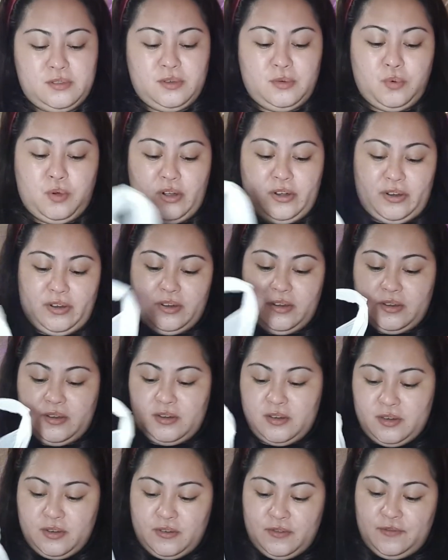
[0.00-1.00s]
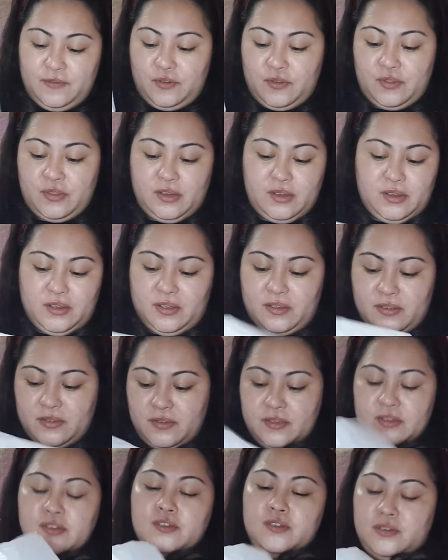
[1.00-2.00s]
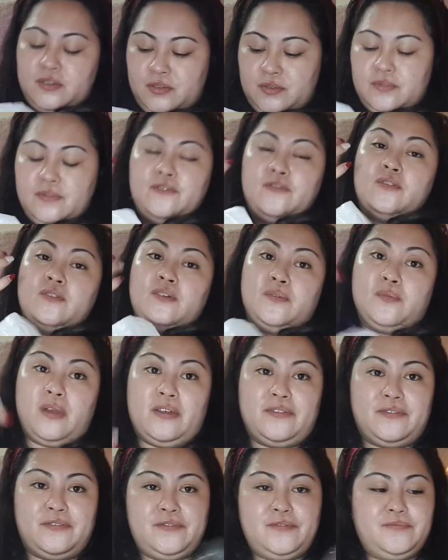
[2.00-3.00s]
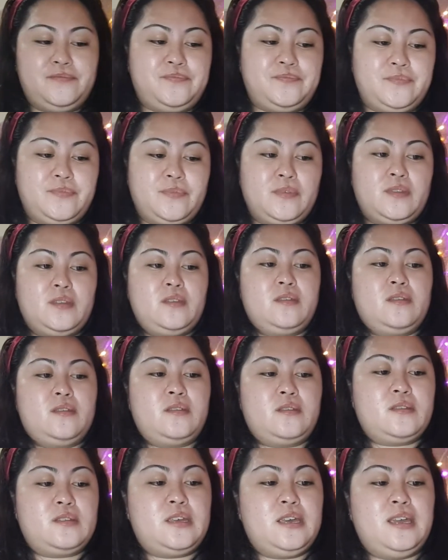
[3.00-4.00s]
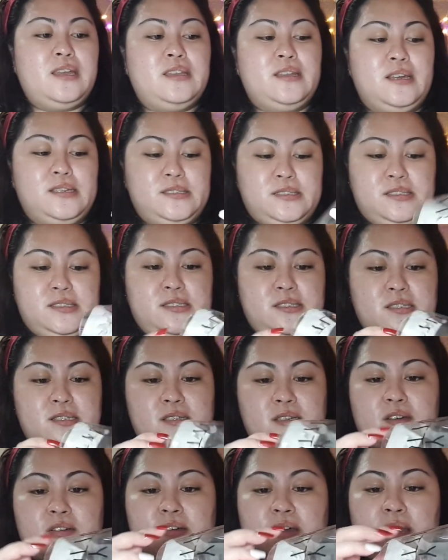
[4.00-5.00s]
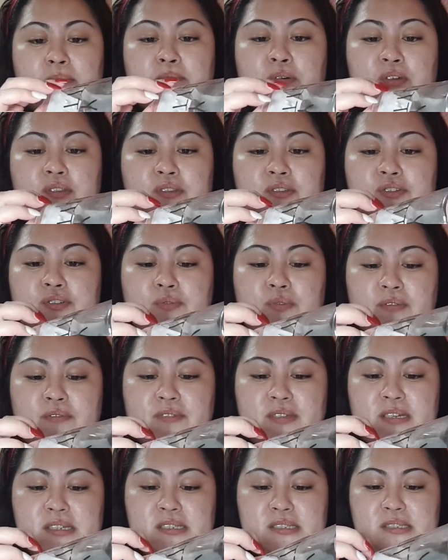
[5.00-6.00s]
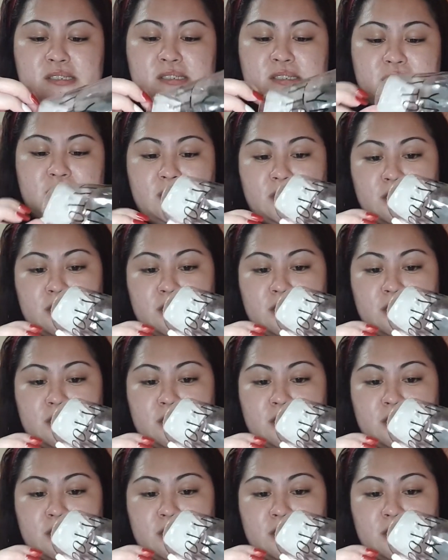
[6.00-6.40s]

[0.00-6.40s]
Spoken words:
water. For the wet. Okay, next. I bought 2 of this.